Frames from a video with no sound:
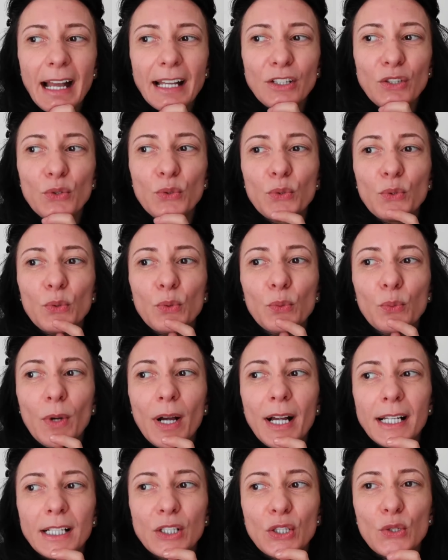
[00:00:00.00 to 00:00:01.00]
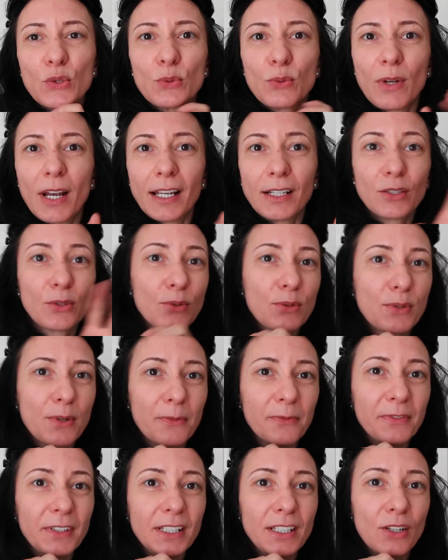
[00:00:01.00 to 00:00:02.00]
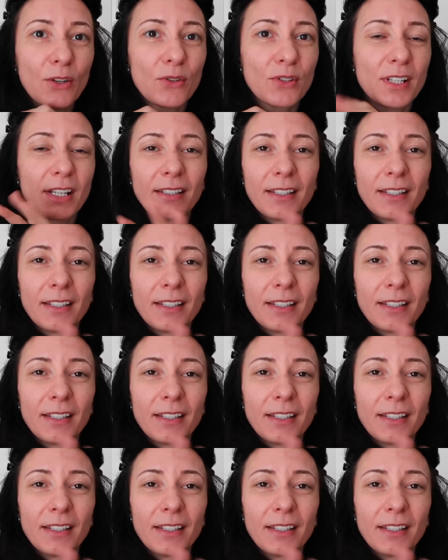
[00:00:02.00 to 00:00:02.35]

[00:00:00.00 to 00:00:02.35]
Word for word: I do want to like do some videos,